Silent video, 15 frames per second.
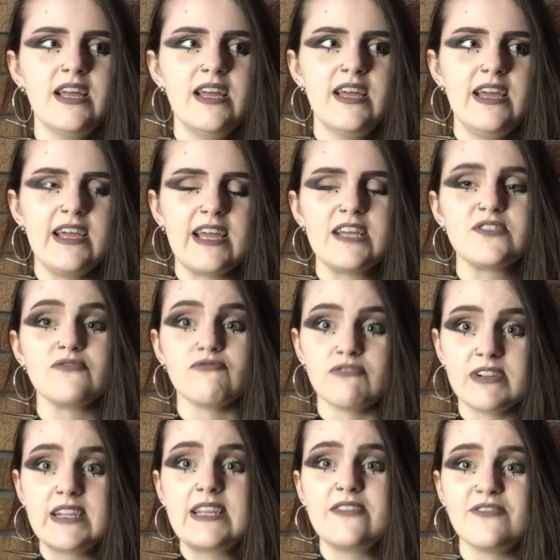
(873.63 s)
it gets
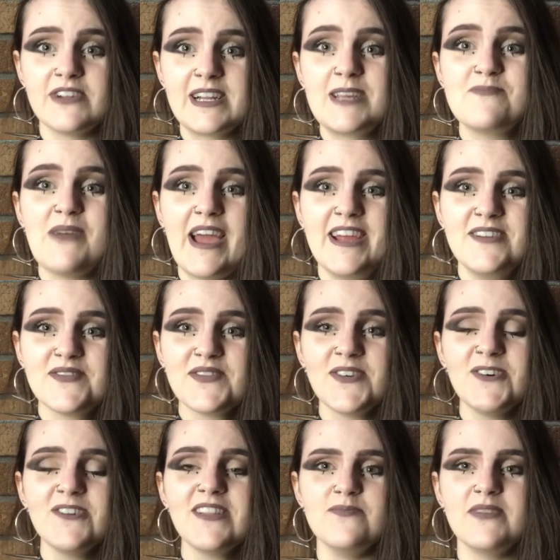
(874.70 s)
really painful.